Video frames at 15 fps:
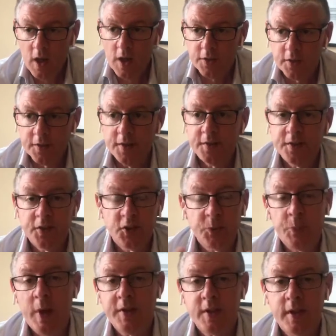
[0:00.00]
So this is
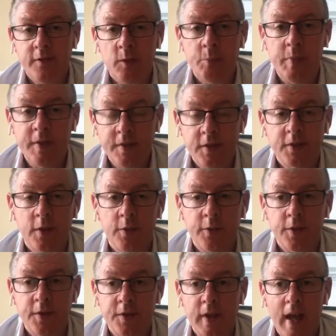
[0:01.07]
especially for business
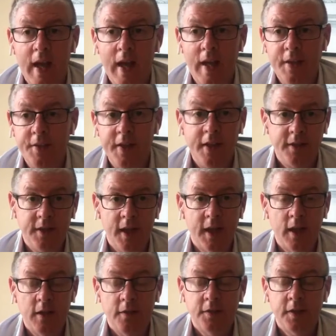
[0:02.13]
owners and
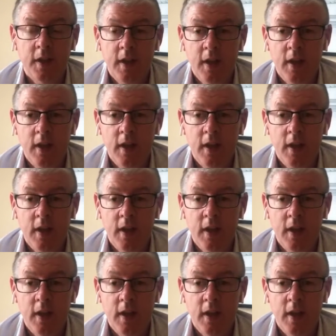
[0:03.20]
executives.